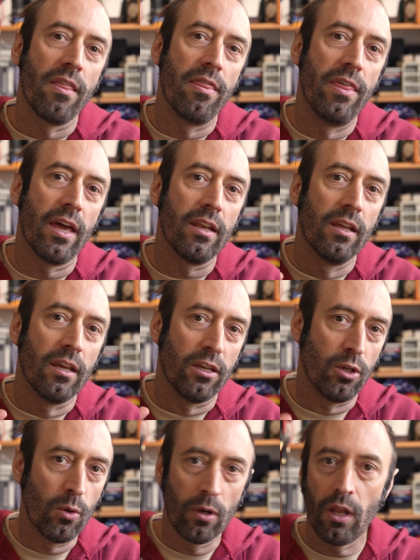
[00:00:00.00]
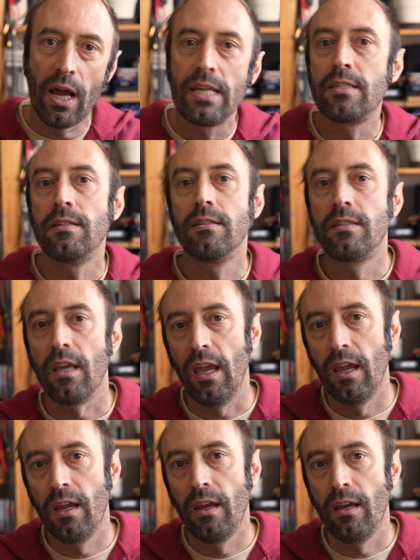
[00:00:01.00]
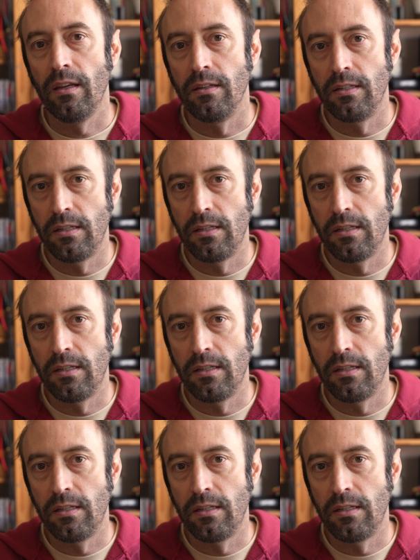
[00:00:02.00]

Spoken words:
that utilizes a